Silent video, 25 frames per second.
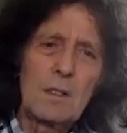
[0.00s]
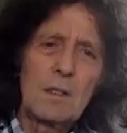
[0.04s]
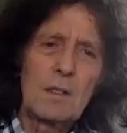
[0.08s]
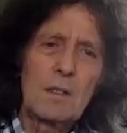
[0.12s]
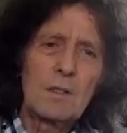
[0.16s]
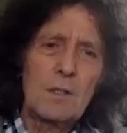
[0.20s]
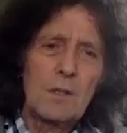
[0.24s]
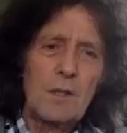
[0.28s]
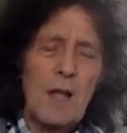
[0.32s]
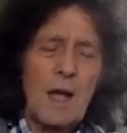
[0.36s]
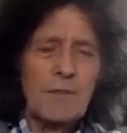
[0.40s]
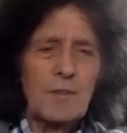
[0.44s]

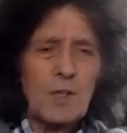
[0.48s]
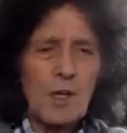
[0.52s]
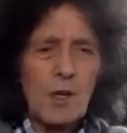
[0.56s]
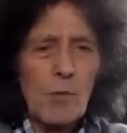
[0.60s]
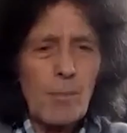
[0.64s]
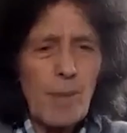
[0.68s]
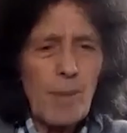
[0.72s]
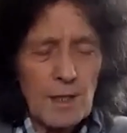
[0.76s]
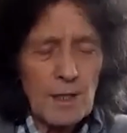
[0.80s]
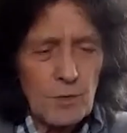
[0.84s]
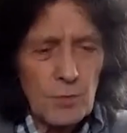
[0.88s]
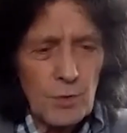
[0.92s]
So you have to go
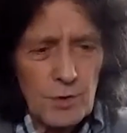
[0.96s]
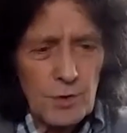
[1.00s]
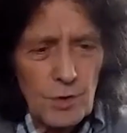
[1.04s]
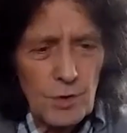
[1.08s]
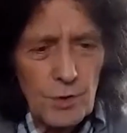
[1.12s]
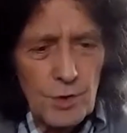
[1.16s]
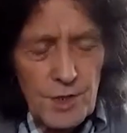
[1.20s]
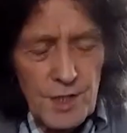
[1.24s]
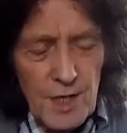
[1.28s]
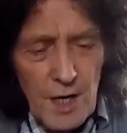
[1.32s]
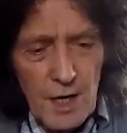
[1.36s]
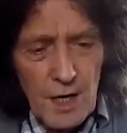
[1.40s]
back to a
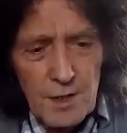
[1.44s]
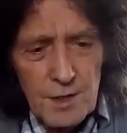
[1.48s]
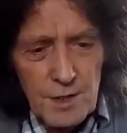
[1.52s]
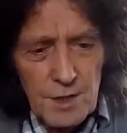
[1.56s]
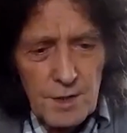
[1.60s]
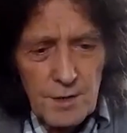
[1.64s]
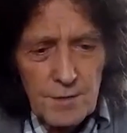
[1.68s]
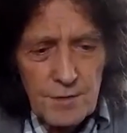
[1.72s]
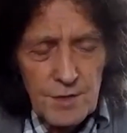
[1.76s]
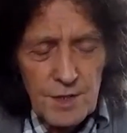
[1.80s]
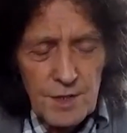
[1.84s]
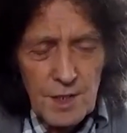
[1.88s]
George
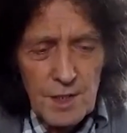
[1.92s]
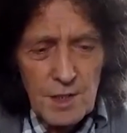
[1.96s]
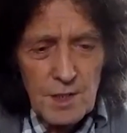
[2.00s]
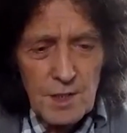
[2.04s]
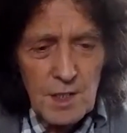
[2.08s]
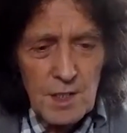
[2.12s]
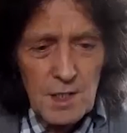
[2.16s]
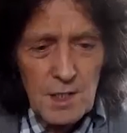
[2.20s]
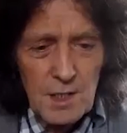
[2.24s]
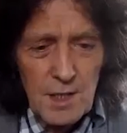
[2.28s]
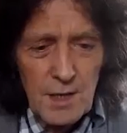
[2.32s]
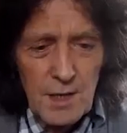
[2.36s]
Harrison of
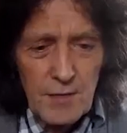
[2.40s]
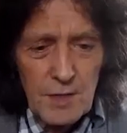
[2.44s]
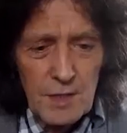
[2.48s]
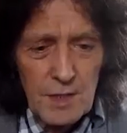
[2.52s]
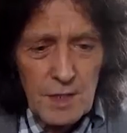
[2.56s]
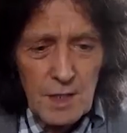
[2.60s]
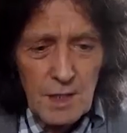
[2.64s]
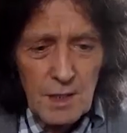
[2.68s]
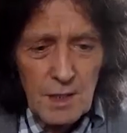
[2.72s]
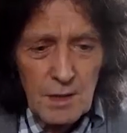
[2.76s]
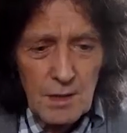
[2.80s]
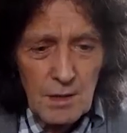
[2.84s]
16,
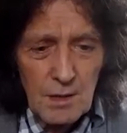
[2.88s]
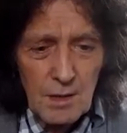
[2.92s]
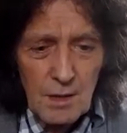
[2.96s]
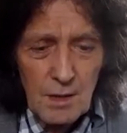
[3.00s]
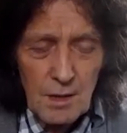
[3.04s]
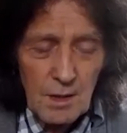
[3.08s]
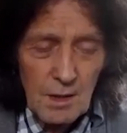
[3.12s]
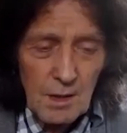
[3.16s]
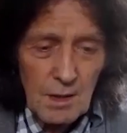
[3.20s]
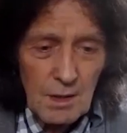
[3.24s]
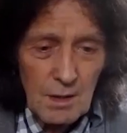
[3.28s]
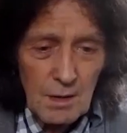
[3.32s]
17.
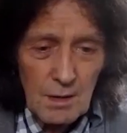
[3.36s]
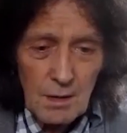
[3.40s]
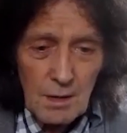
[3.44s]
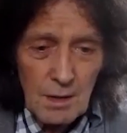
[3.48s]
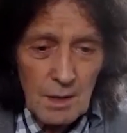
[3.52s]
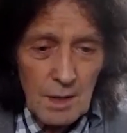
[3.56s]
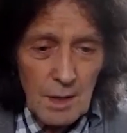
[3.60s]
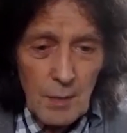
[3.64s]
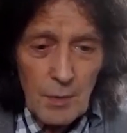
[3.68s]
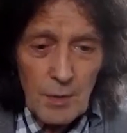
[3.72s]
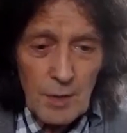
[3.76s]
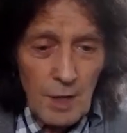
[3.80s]

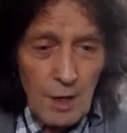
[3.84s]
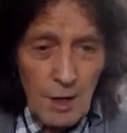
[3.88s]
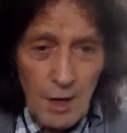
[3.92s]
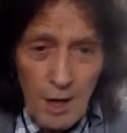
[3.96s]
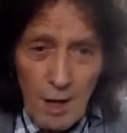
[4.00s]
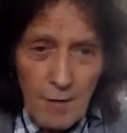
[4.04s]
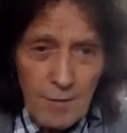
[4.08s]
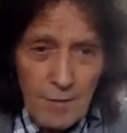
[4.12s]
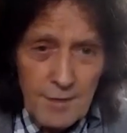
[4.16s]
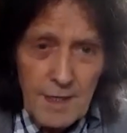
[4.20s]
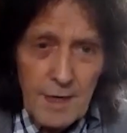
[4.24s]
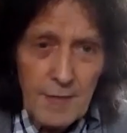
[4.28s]
He would have
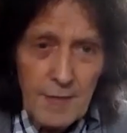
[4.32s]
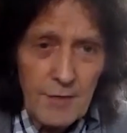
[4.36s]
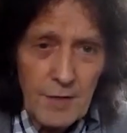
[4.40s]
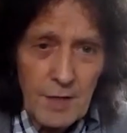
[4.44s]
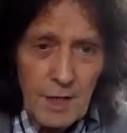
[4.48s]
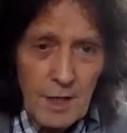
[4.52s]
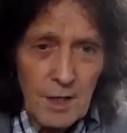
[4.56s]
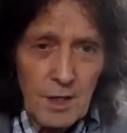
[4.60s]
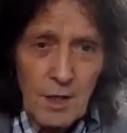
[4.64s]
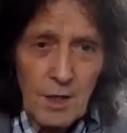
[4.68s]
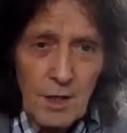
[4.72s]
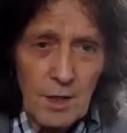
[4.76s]
loved everything
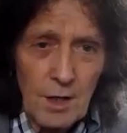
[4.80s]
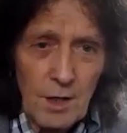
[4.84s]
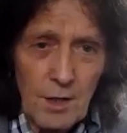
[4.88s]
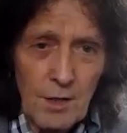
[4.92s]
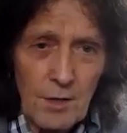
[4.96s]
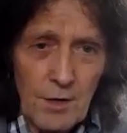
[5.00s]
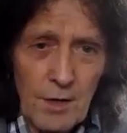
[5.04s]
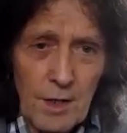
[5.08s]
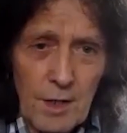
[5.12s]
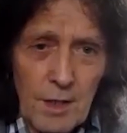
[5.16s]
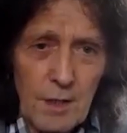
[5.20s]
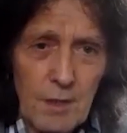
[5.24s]
he heard on the
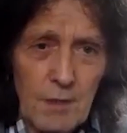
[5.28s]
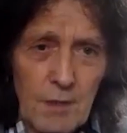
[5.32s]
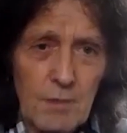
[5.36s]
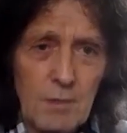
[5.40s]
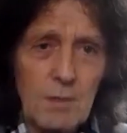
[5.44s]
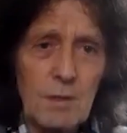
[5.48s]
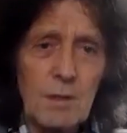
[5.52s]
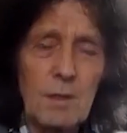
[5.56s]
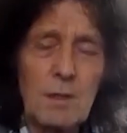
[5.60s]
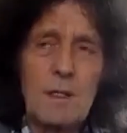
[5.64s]
radio.